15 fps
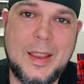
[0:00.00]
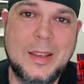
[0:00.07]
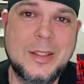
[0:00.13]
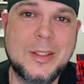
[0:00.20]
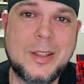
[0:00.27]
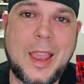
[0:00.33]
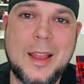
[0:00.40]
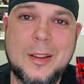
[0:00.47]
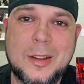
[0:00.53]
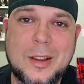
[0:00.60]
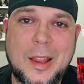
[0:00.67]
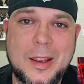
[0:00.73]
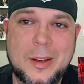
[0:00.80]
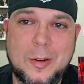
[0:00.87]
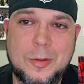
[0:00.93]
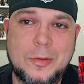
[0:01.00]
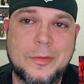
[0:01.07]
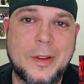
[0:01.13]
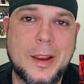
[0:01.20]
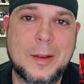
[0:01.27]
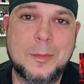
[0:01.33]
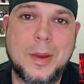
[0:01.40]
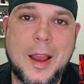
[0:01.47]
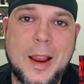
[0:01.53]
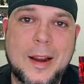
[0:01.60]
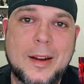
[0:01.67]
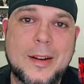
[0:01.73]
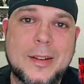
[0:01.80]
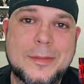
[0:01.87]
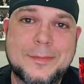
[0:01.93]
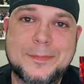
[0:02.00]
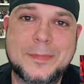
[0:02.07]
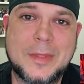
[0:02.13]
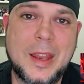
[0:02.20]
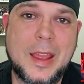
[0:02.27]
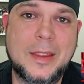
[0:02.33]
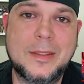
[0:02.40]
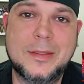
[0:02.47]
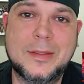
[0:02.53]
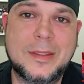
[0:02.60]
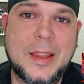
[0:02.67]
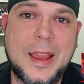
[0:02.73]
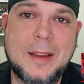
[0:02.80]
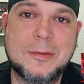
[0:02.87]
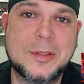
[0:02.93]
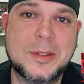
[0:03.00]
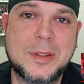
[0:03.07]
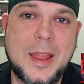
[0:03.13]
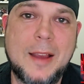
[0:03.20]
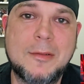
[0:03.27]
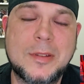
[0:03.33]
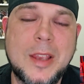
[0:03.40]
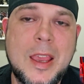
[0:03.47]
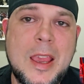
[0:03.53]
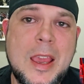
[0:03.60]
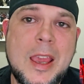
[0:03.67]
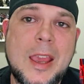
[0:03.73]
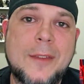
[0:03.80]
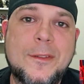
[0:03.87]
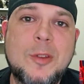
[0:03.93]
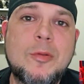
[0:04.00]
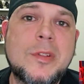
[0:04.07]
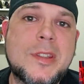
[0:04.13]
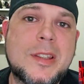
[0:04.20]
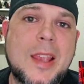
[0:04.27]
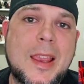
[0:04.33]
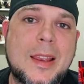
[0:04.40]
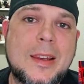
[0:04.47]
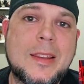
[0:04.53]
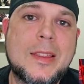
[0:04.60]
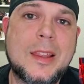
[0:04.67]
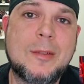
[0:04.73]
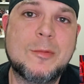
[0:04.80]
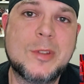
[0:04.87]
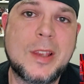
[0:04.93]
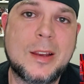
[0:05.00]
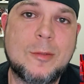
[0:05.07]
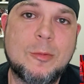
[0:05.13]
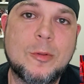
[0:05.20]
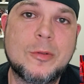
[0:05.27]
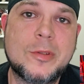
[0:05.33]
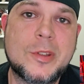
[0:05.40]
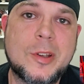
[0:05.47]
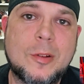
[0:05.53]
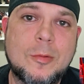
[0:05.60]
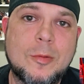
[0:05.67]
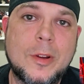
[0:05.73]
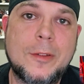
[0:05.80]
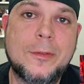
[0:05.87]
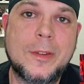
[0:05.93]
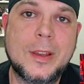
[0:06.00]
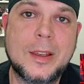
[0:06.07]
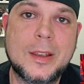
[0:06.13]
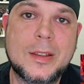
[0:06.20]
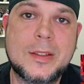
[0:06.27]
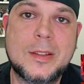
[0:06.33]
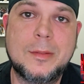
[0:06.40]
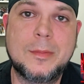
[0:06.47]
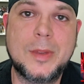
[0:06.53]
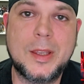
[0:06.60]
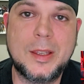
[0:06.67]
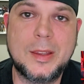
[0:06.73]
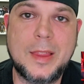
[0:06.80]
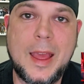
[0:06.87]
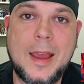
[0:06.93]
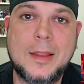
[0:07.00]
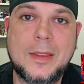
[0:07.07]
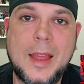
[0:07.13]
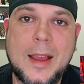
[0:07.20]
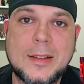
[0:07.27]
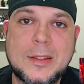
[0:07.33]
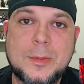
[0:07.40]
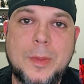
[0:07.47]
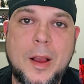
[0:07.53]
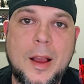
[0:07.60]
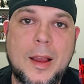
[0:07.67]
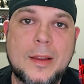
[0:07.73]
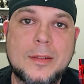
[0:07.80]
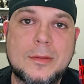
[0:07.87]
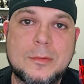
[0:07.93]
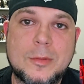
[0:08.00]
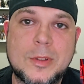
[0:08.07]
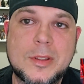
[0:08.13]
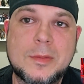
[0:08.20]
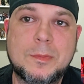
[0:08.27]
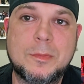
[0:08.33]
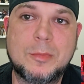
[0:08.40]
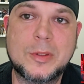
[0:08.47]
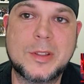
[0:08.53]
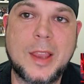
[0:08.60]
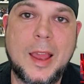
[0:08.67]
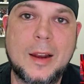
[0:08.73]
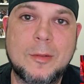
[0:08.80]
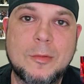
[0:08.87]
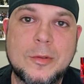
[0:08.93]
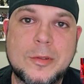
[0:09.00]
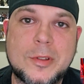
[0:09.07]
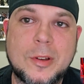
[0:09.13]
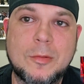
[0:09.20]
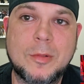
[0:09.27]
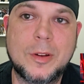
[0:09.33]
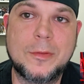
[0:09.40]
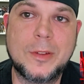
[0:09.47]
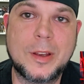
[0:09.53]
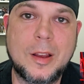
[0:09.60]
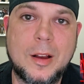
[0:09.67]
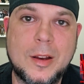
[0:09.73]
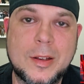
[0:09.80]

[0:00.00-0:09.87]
he just kind of looked like an old vampire. That was if you would say anything was like Russo-rific to me, that spot was kind of Russo-rific,